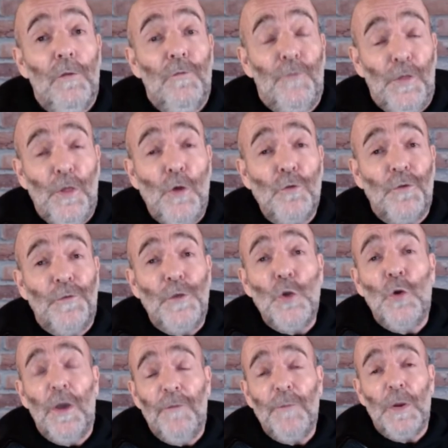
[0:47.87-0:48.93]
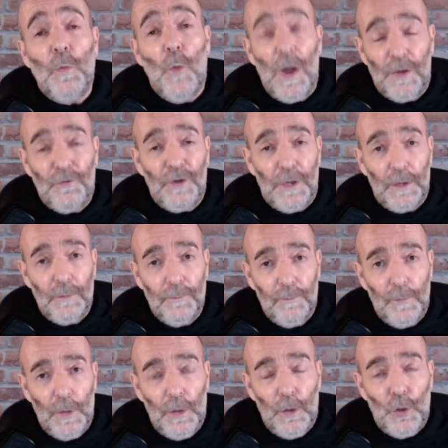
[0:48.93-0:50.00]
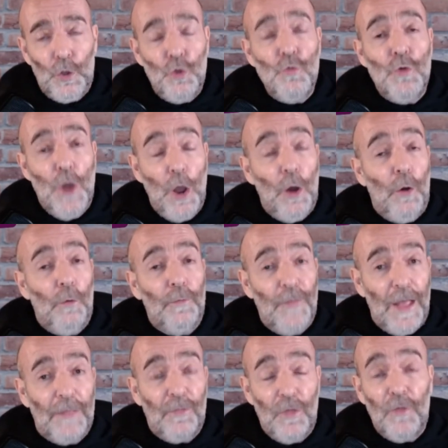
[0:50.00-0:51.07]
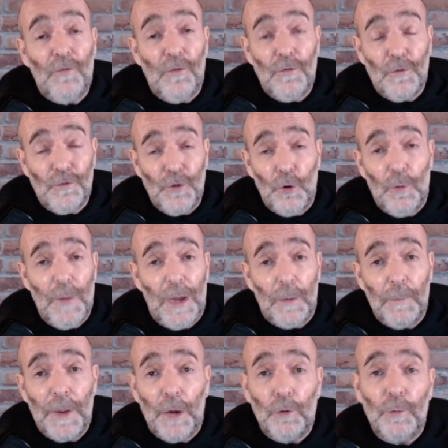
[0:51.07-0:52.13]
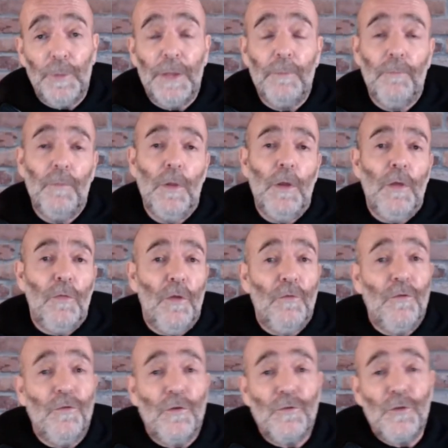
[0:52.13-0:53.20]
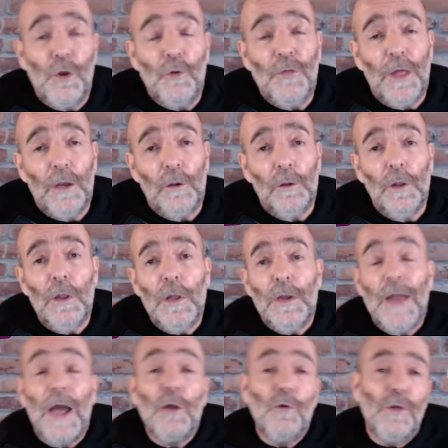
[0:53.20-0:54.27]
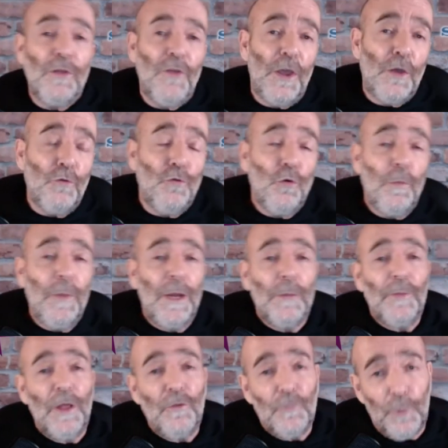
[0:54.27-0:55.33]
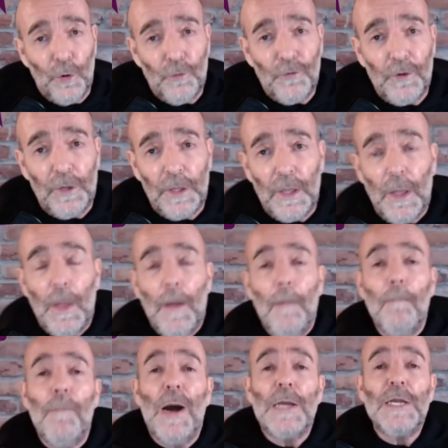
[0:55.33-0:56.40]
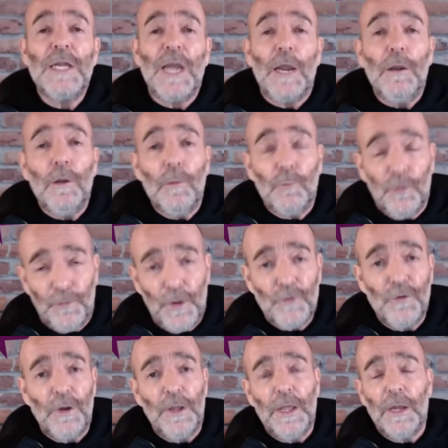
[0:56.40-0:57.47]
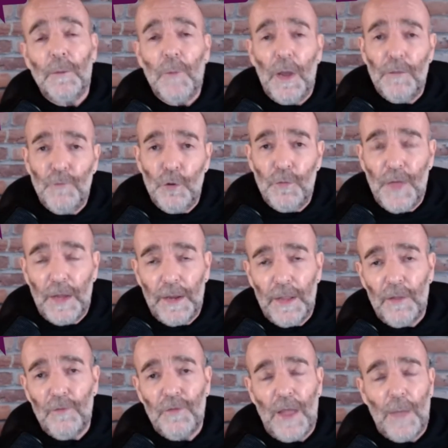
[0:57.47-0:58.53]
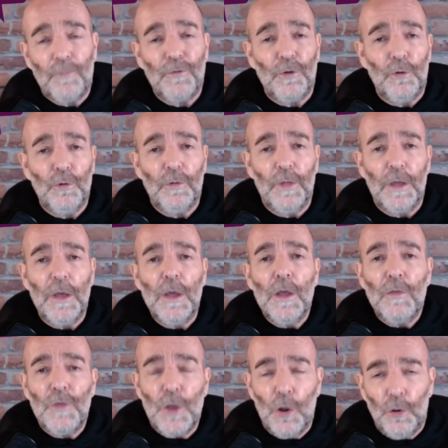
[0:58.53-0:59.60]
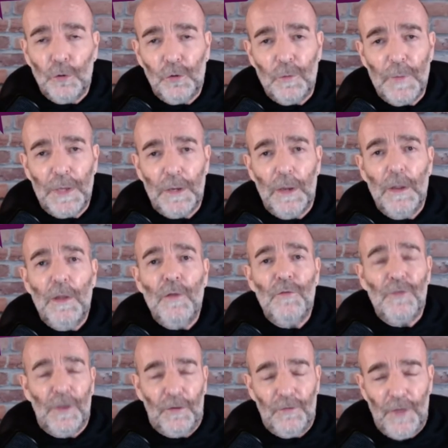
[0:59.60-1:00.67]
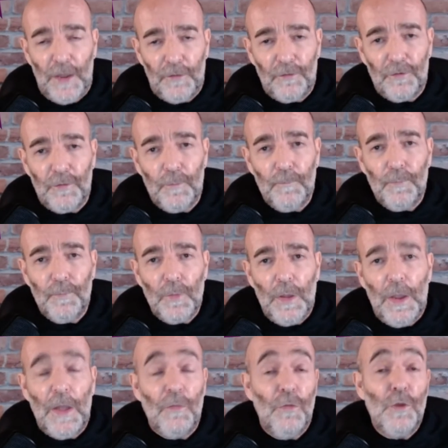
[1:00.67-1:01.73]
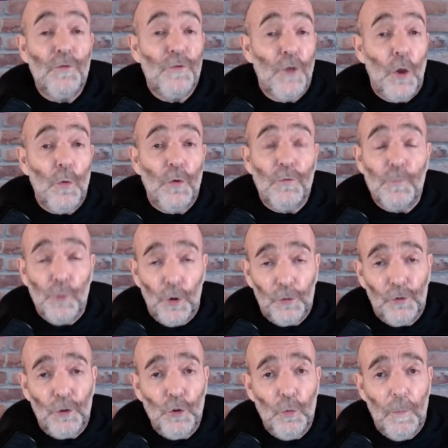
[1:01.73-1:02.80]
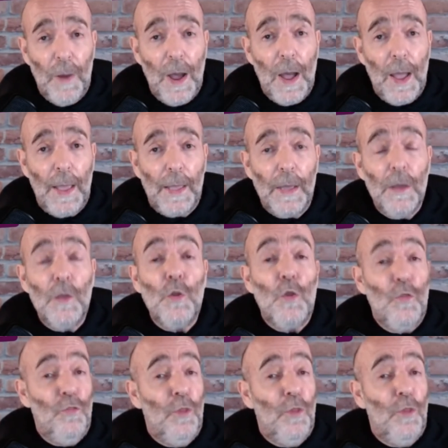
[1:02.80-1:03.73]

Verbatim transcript: those of you who have been watching, you know that this is a show about empowerment. This is a show that'll not only take you to a better place personally, but professionally. And in my view, that is absolutely the ultimate success. And this show is brought to you by The